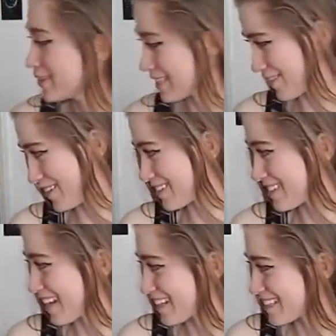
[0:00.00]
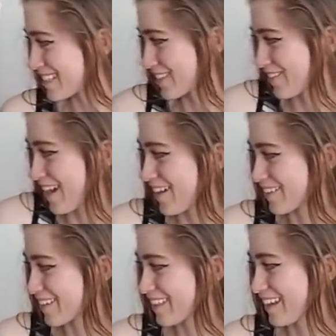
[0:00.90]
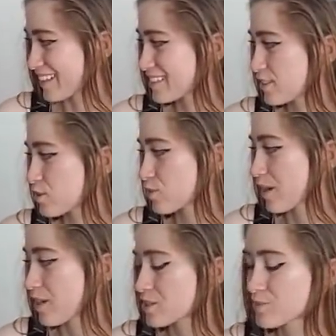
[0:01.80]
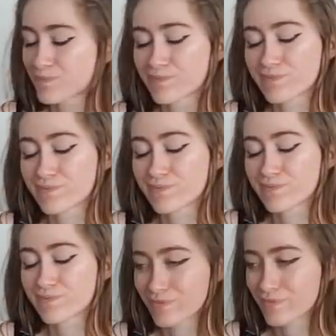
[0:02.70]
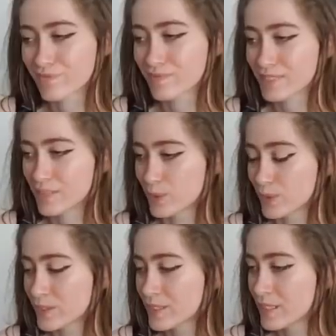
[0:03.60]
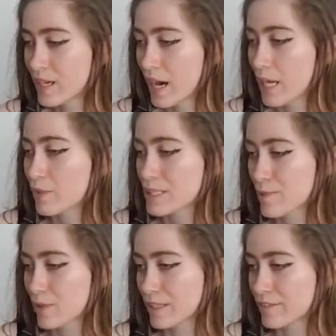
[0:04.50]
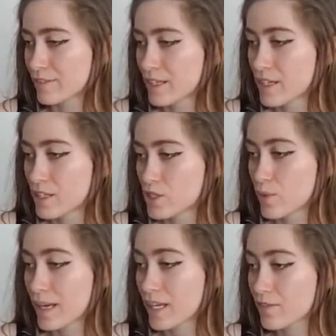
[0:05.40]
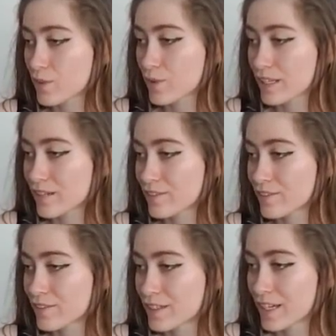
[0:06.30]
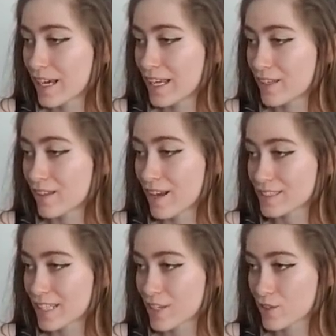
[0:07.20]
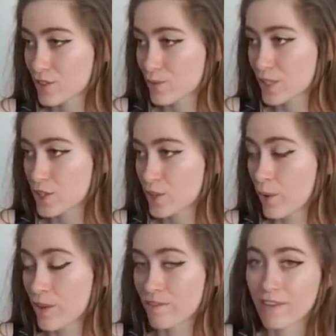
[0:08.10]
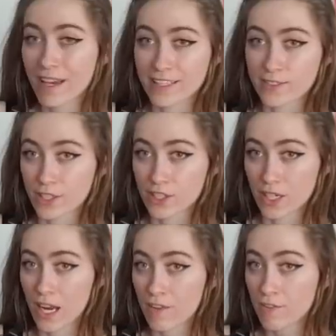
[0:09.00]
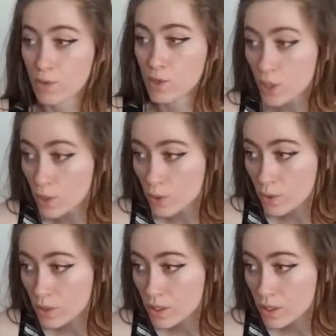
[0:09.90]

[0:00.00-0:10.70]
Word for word: oh, Seven, you just said stick around. Thanks, you just watch. Rude. I know where some of you live. Do any of you live in the Los Angeles region or the Vegas region. And if you do,